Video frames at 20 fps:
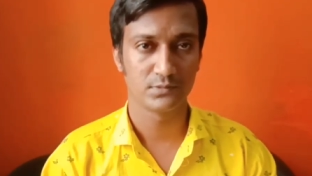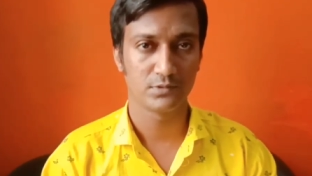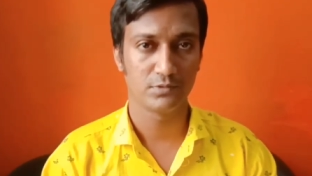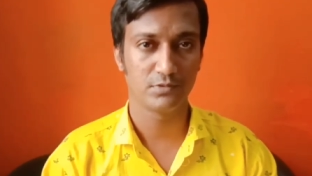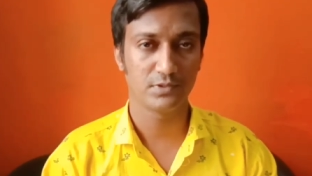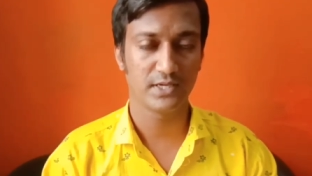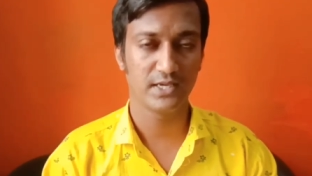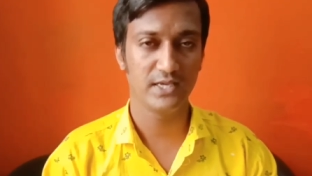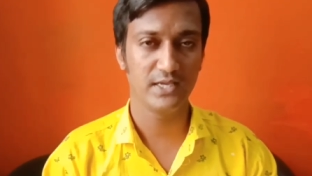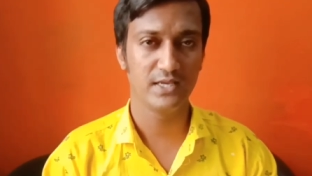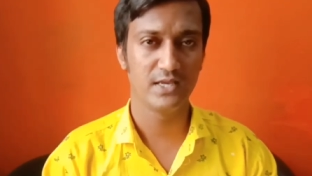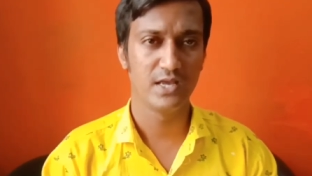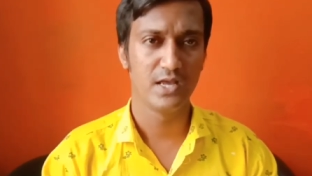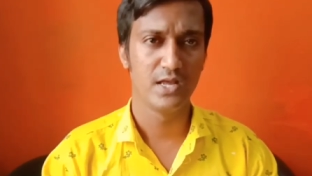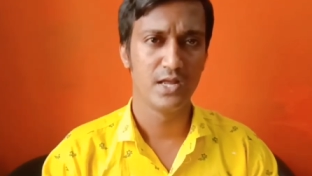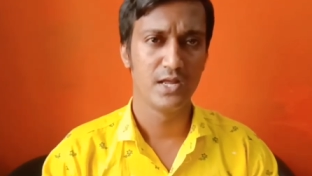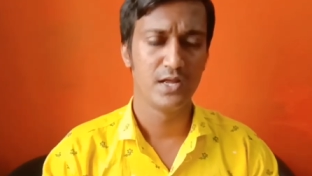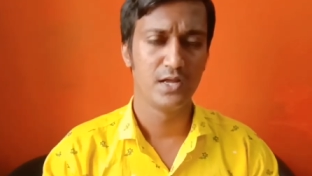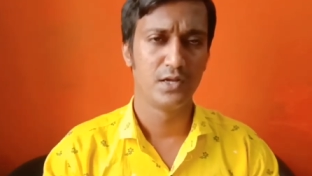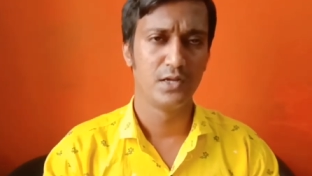Okay.
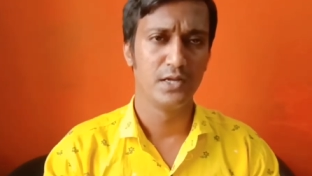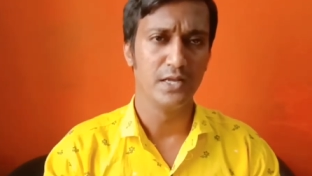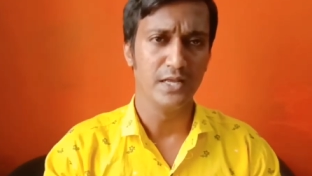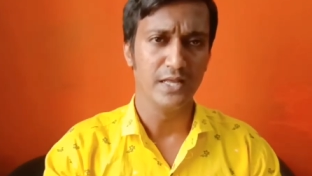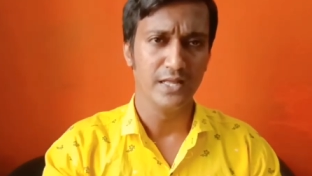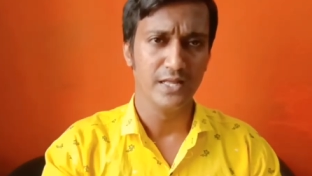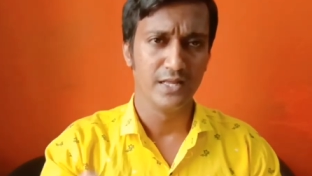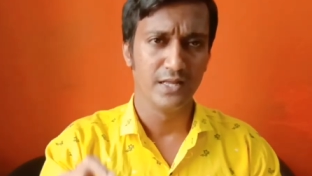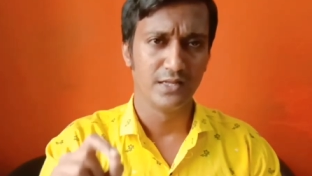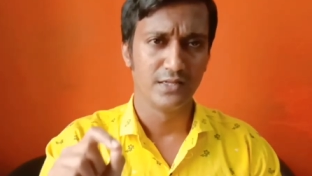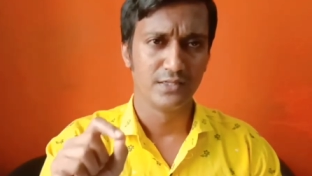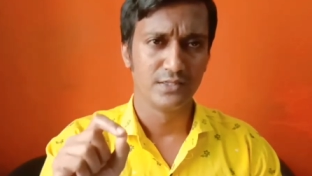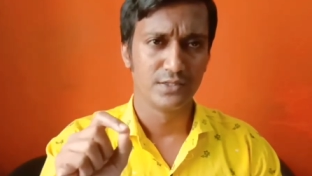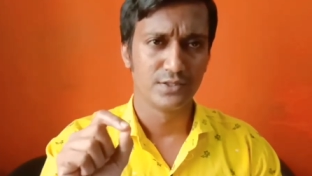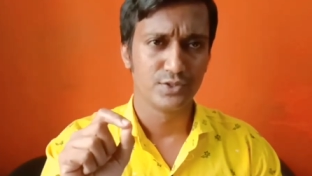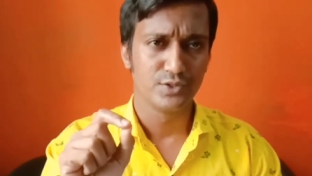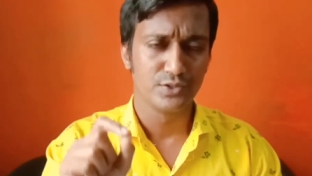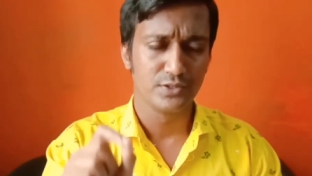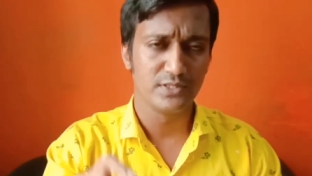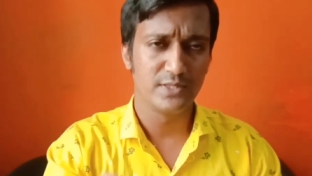
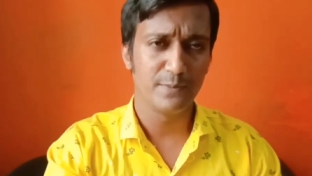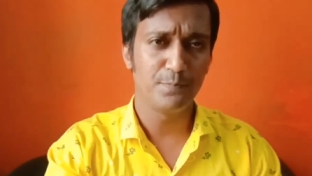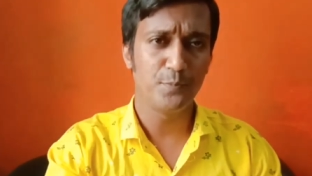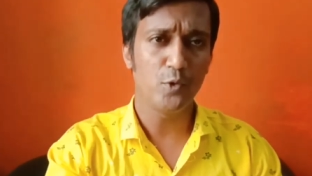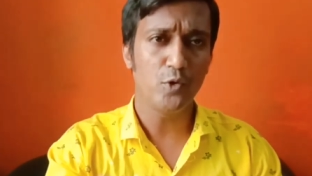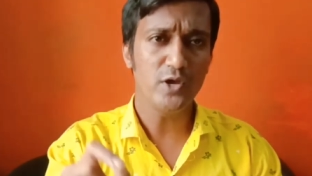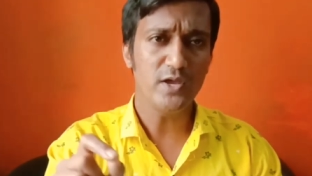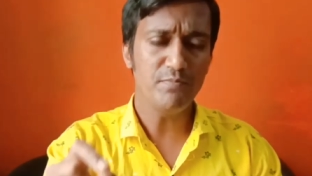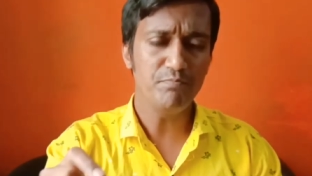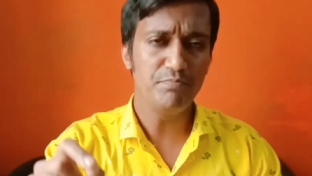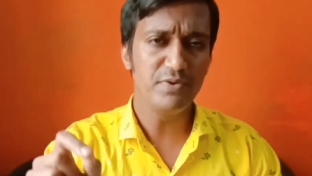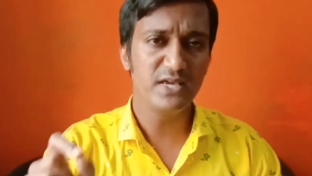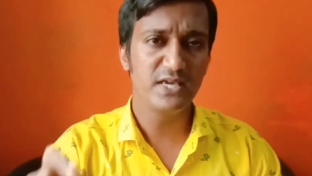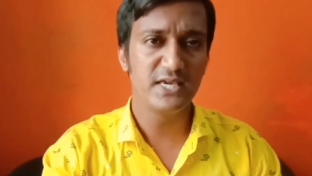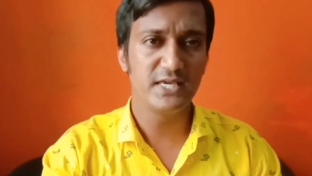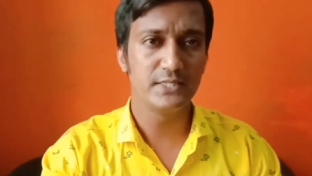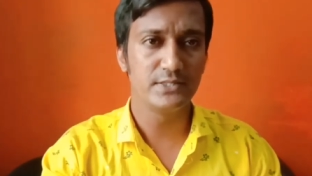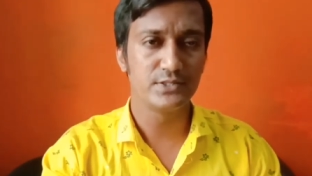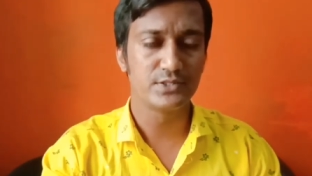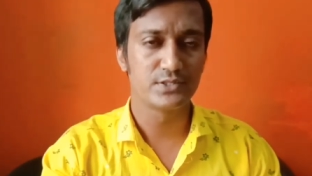The poem
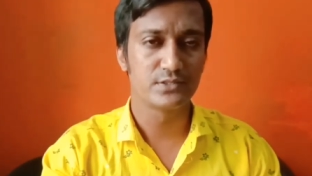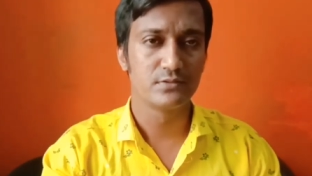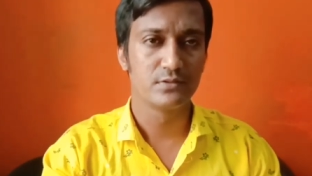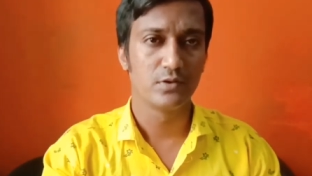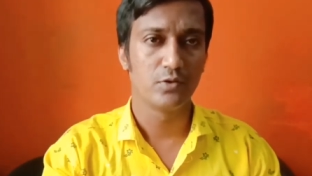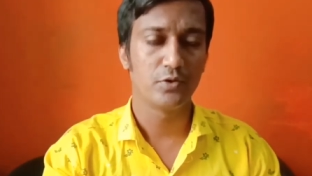begins,